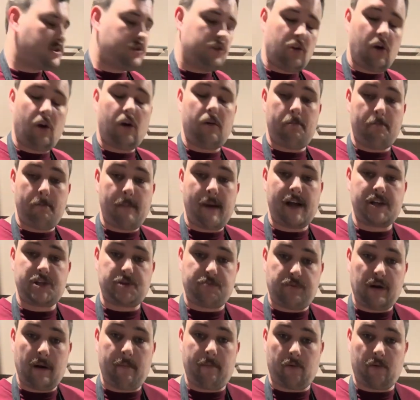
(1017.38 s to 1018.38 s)
not
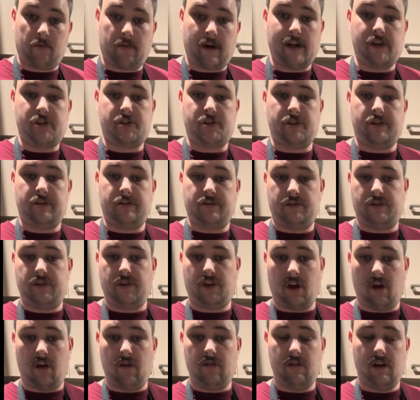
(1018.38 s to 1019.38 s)
much preparation to
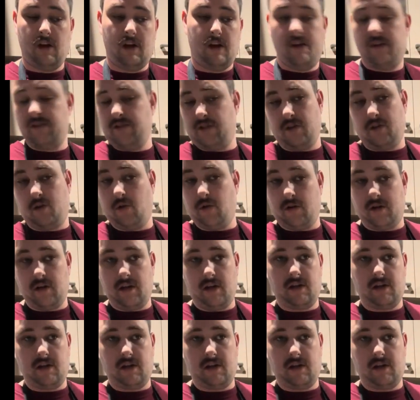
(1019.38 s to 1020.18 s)
go. So you're cutting